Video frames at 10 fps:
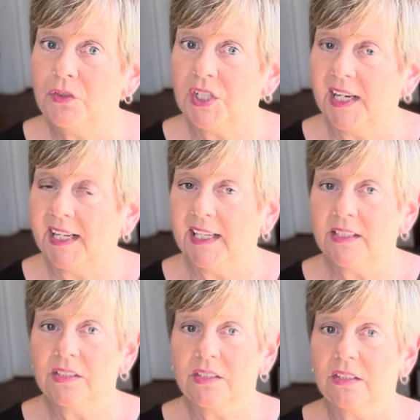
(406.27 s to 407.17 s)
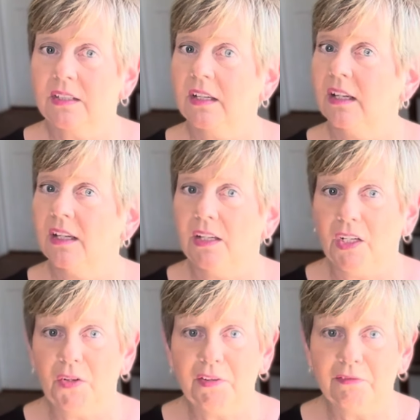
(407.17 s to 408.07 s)
changed,
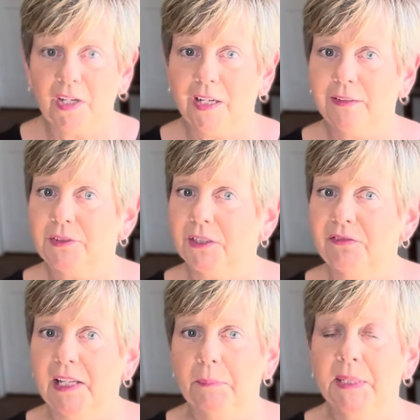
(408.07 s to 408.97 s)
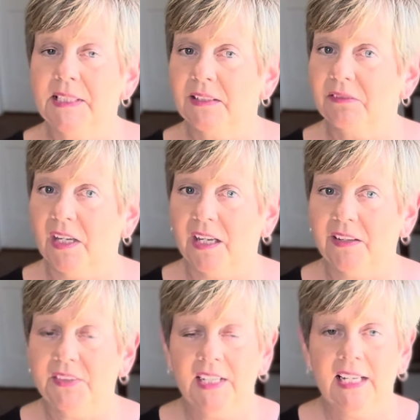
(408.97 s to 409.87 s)
you've evolved, your family's
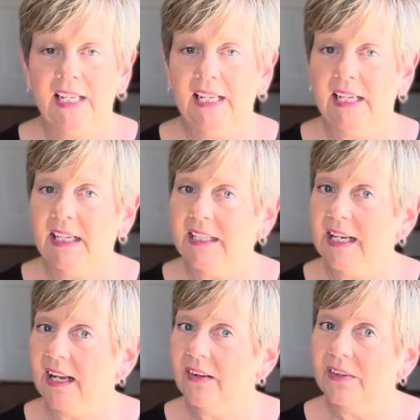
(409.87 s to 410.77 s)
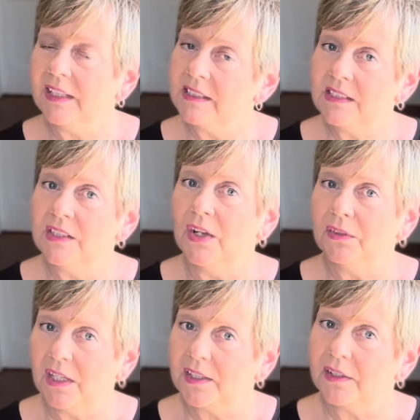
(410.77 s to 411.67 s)
evolved, and now it's no
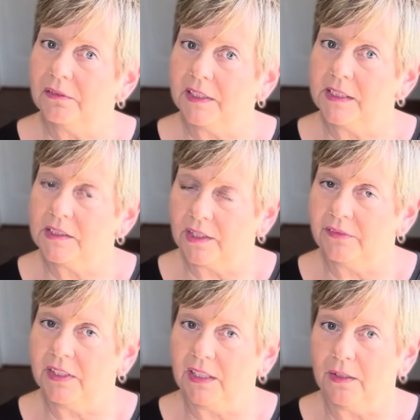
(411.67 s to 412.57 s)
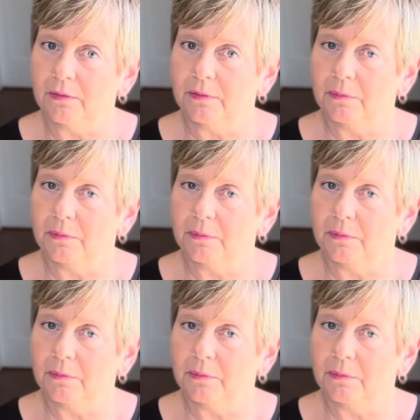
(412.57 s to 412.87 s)
longer really serving you,